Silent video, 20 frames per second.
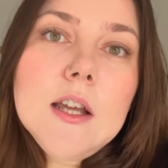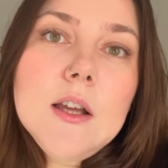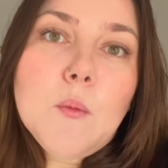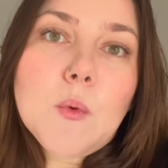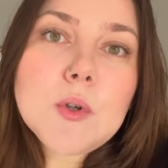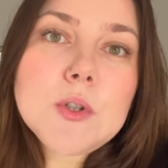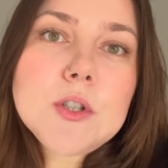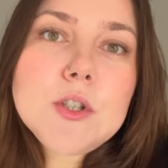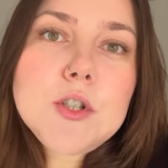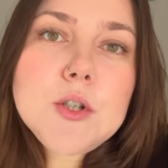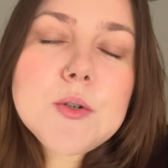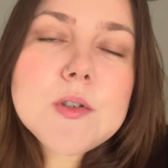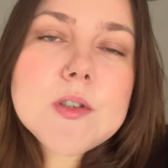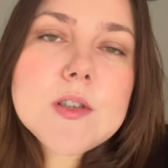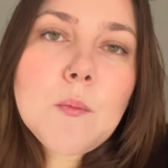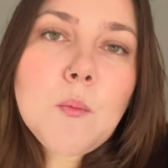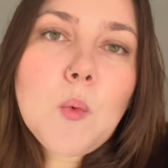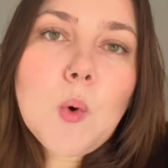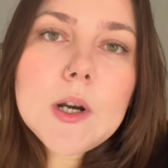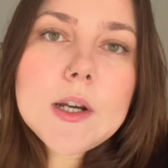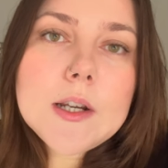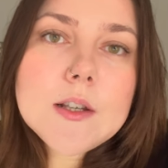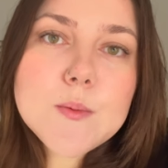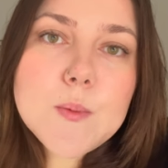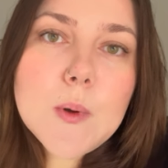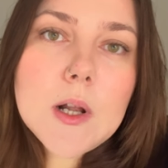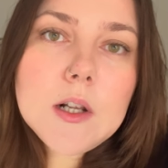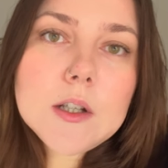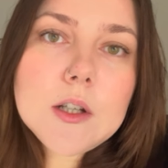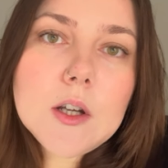wanna do some work as
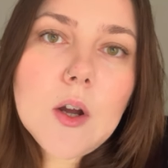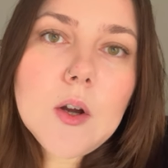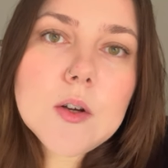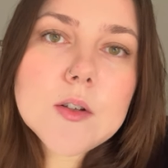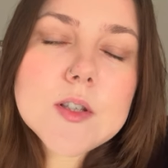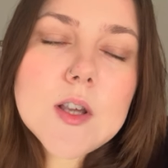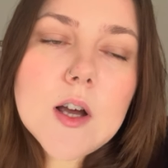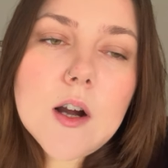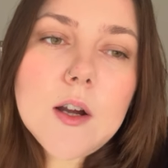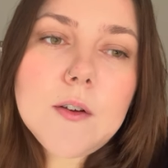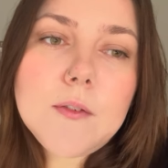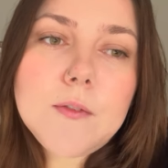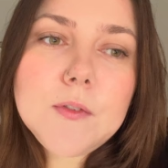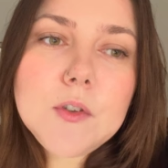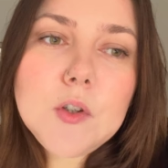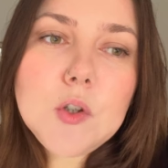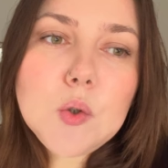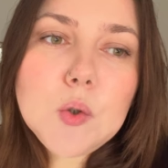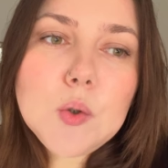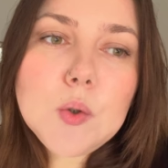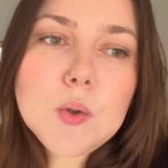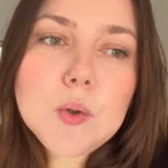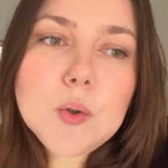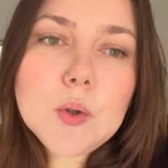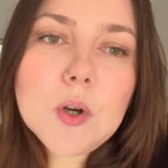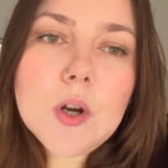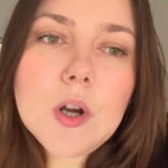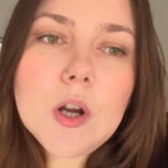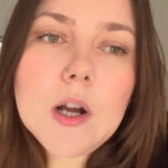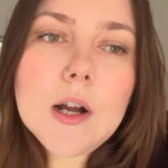well, cause I have a few
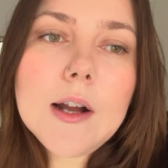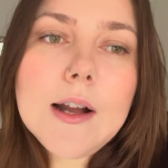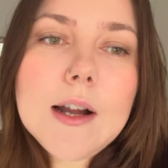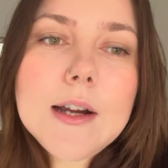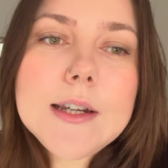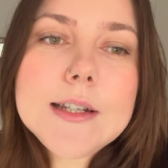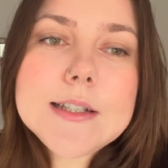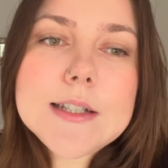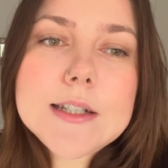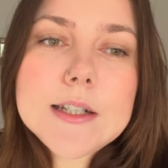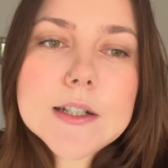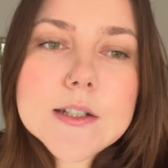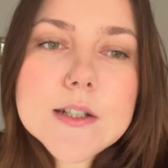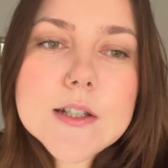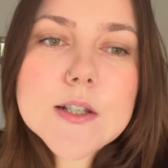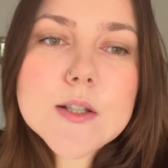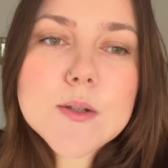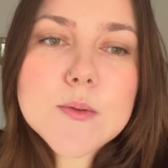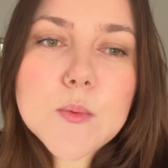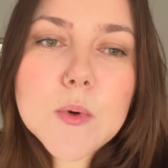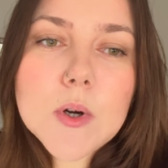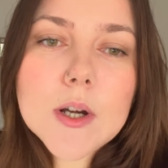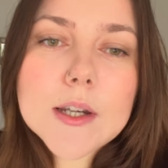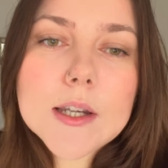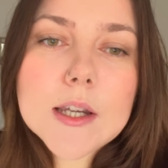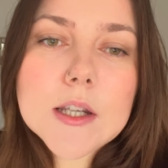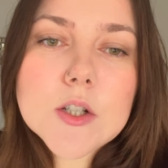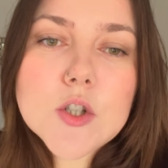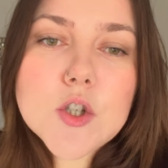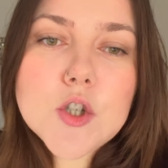ideas what I
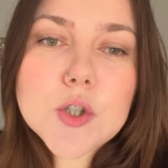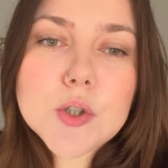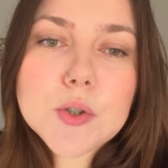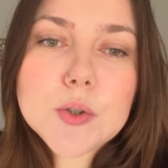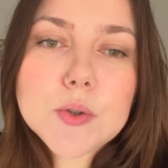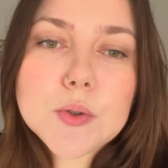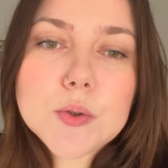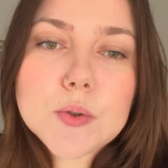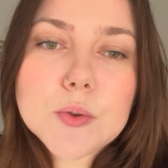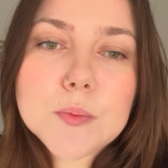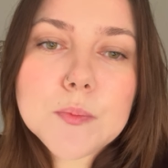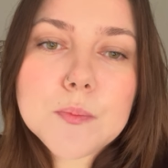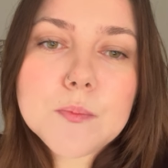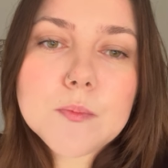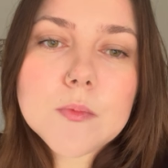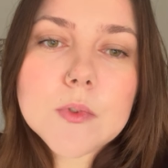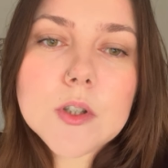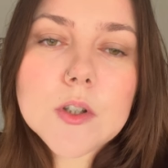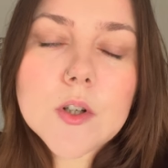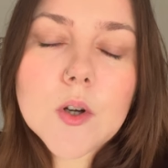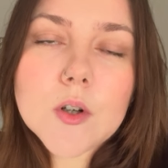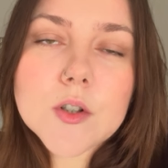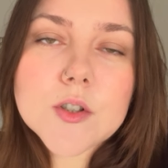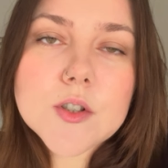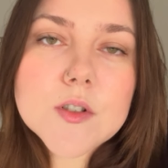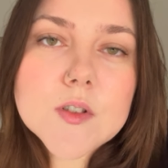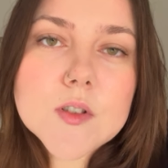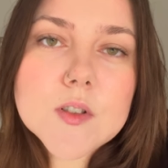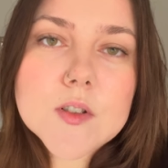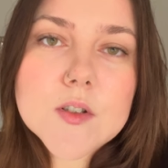can do. You know, I
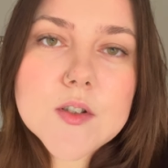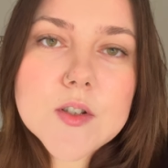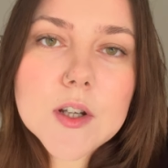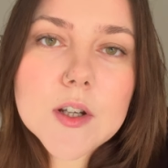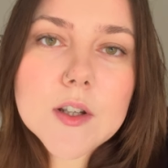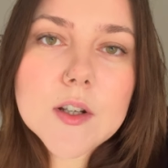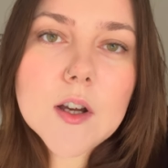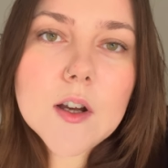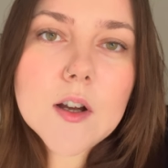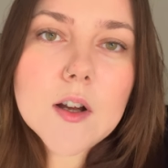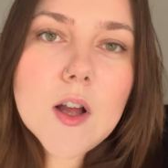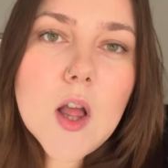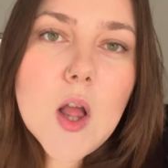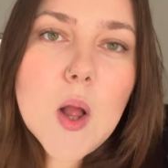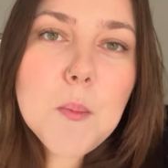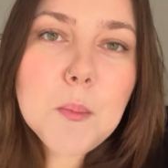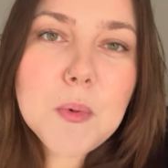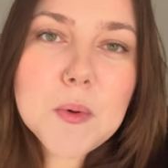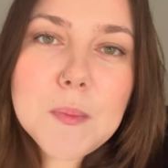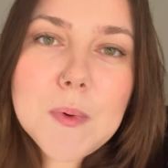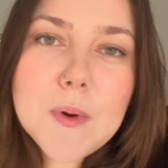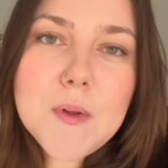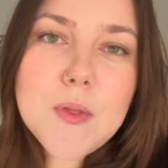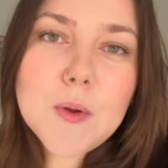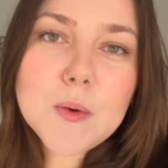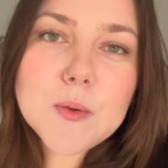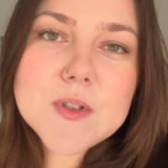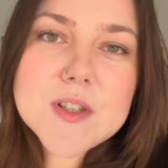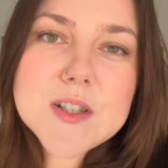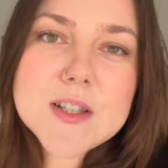just need to kind of put my
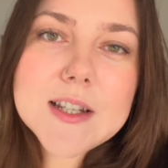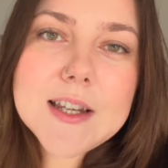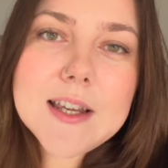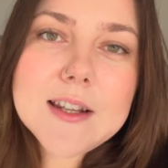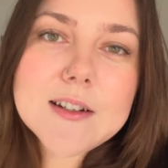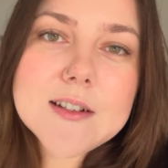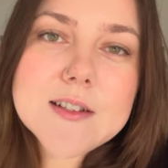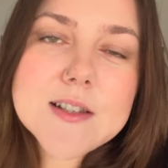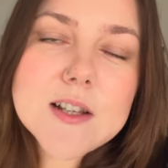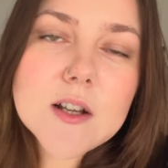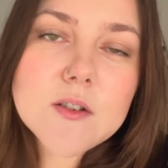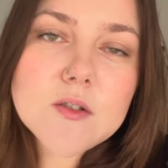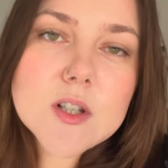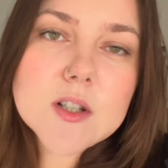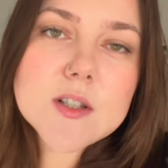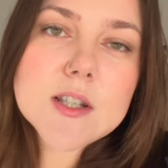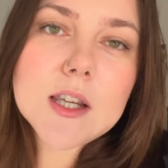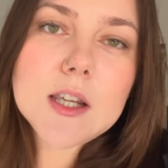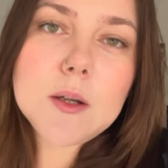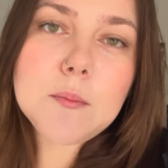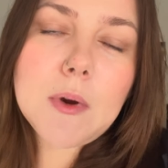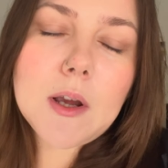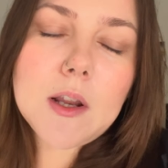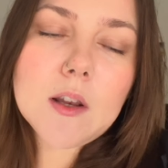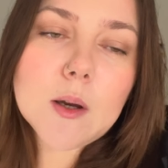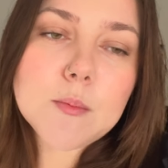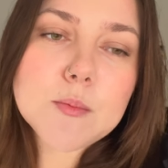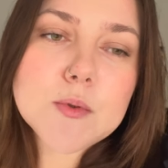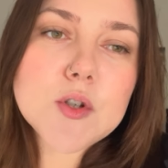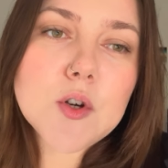thoughts together and stuff. So I'm taking my
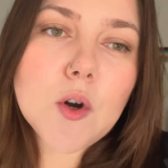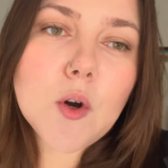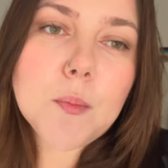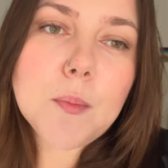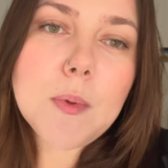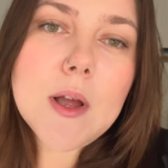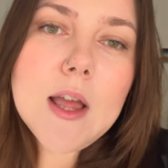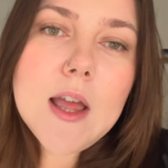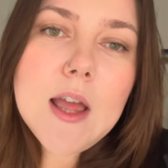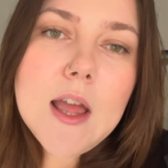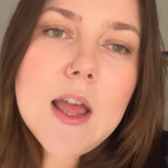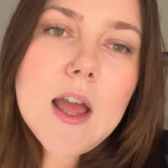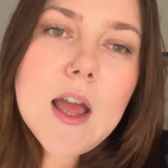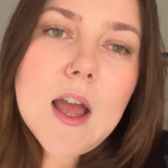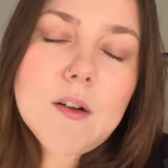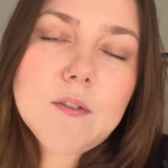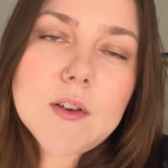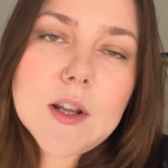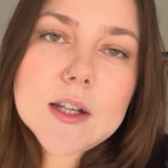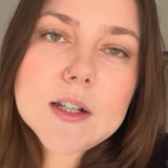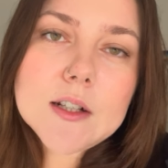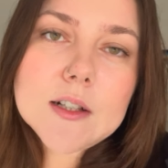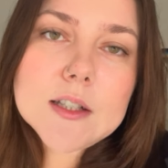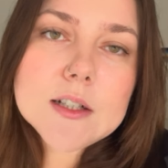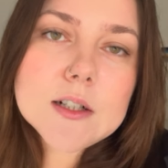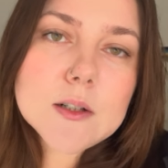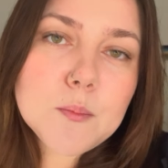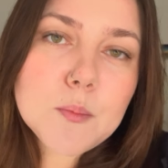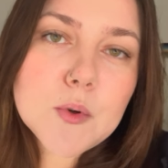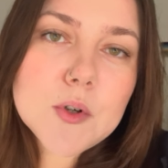laptop, have like a
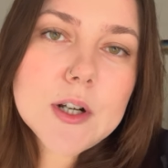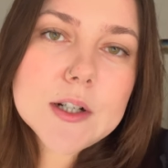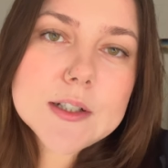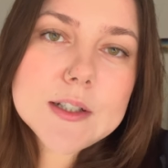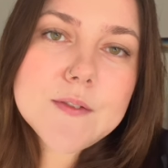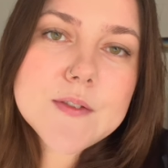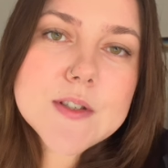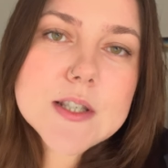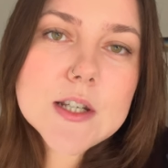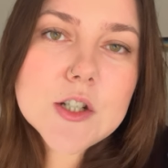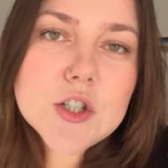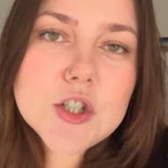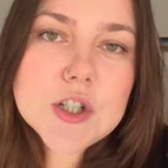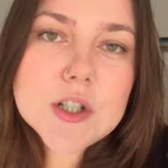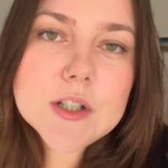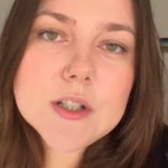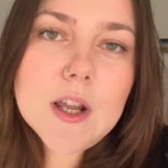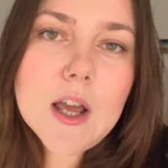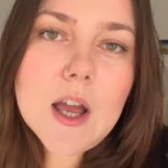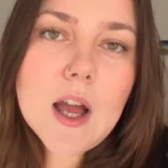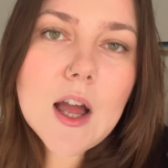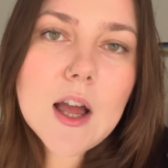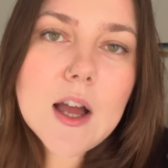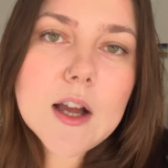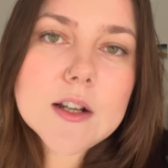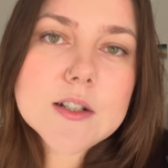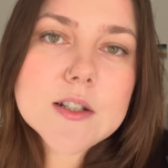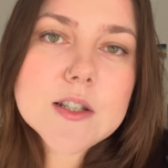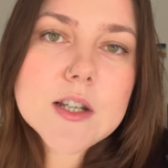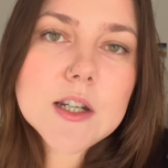little productive session
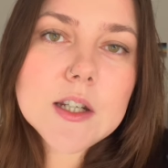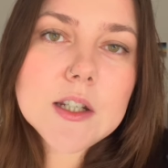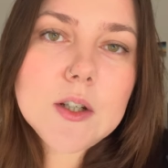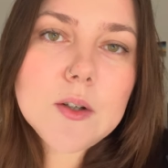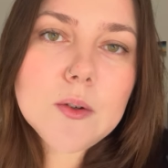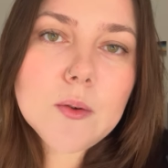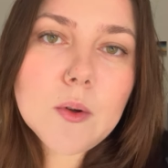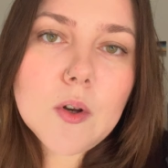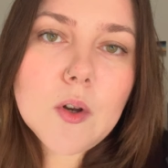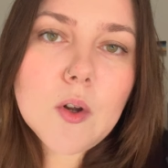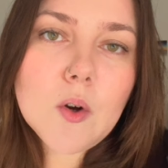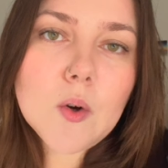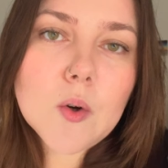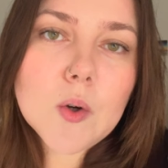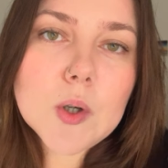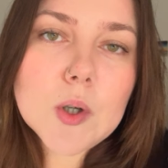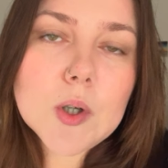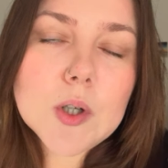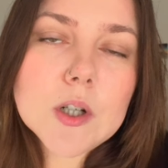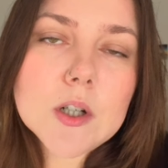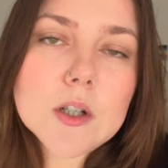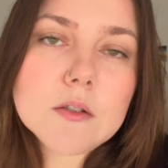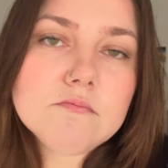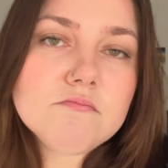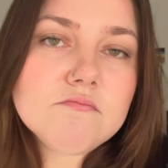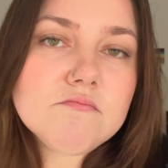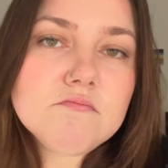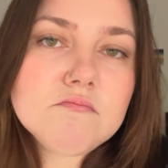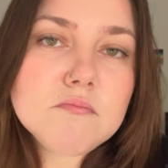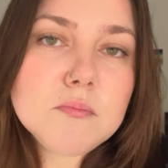and take you along
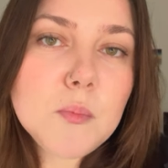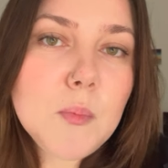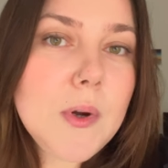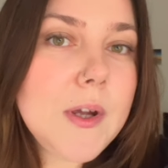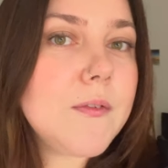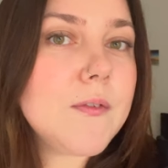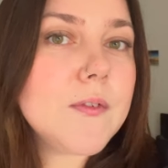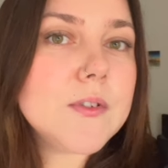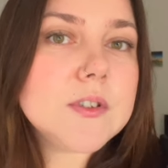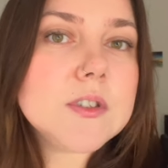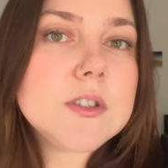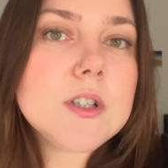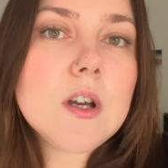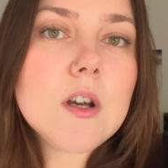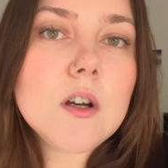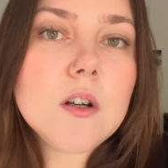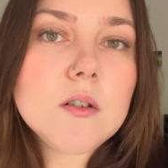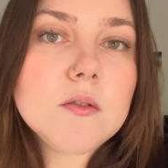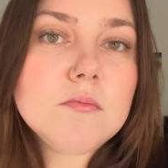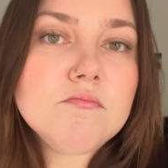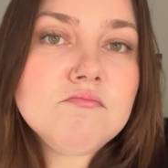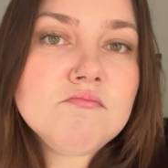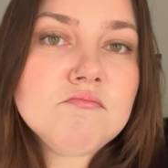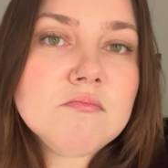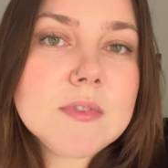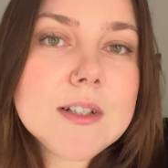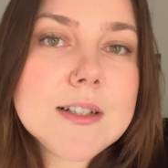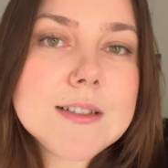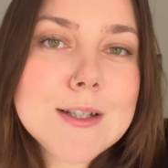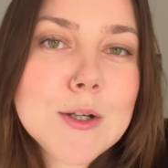with. So
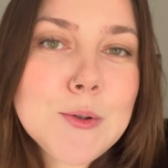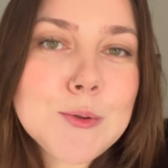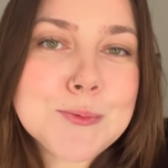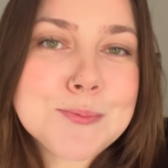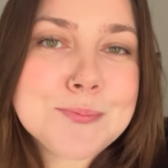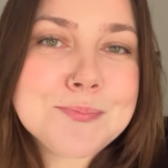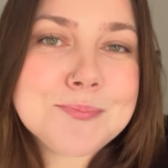let's go.